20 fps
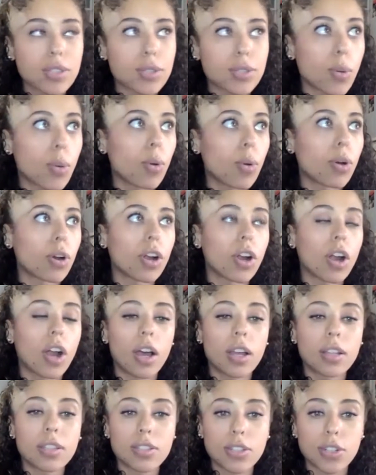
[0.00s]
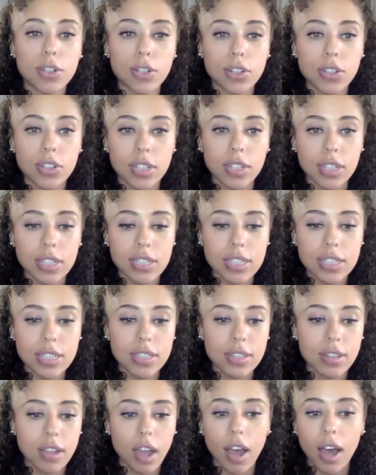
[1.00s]
or on certain
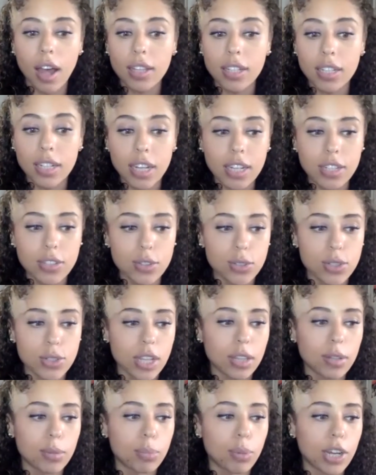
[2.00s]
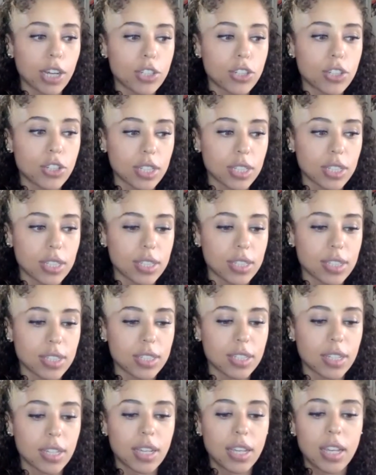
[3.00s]
holidays or celebrations,